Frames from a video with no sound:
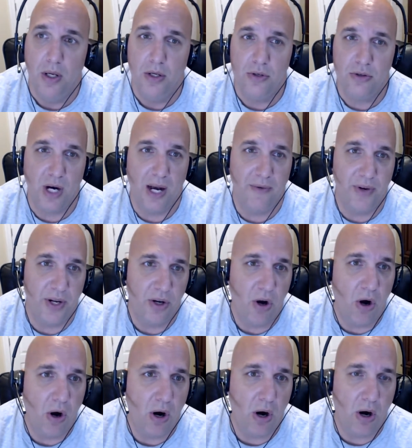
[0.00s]
drive in a
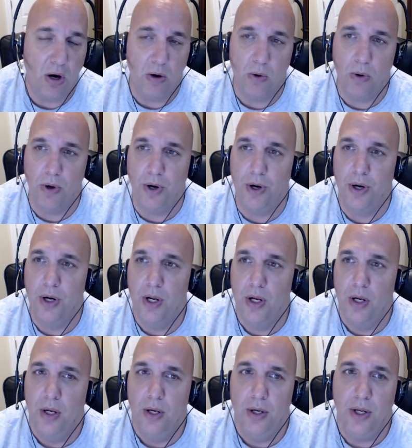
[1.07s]
car or
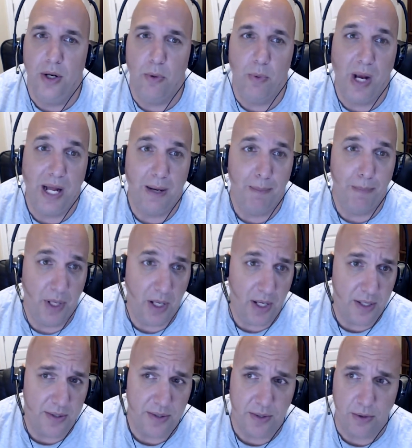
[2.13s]
you know ride a
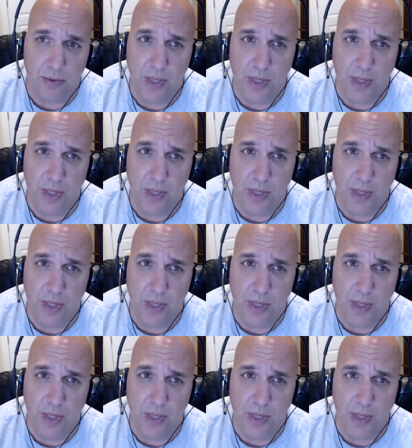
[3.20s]
bus or